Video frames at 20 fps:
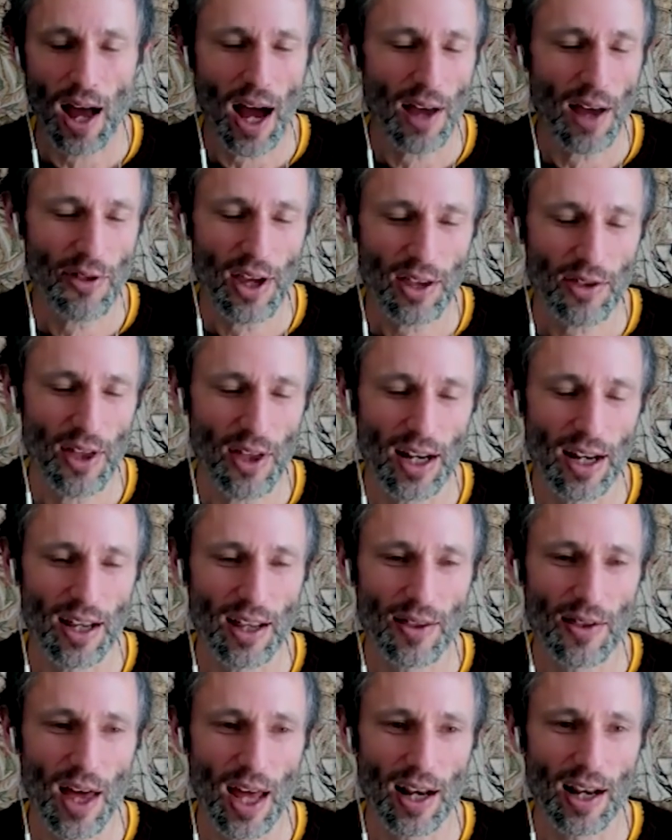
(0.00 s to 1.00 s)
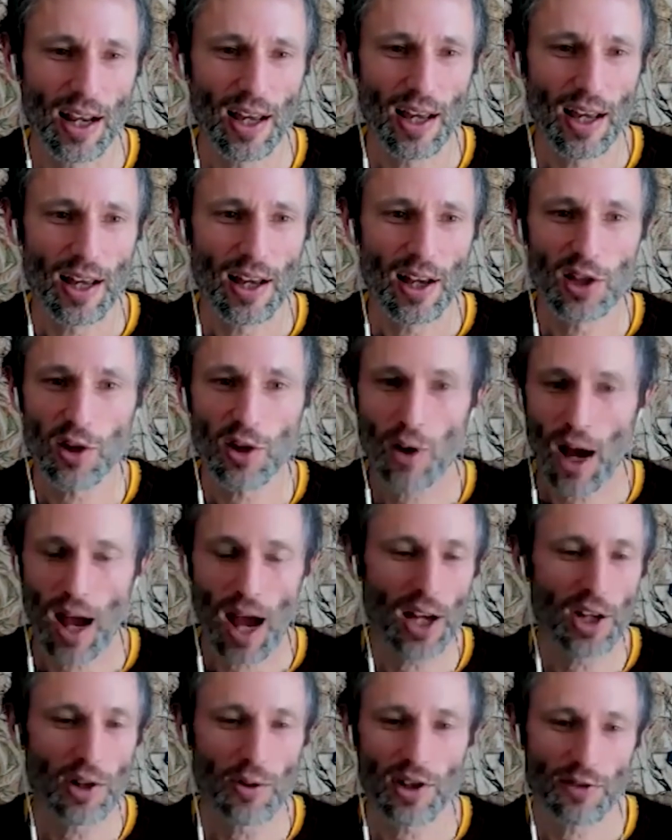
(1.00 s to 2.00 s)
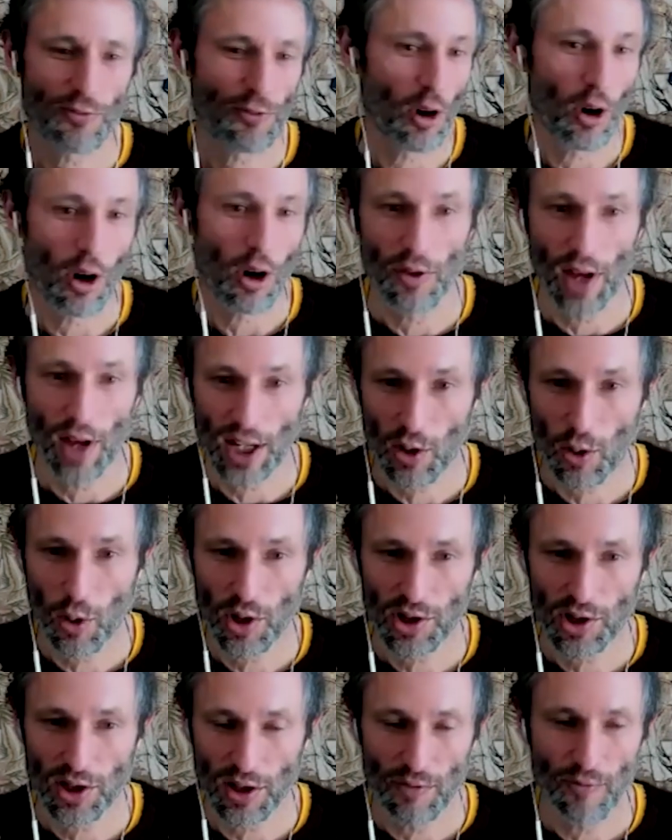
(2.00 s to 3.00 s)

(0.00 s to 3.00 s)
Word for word: I think that that so I, I do this for online courses.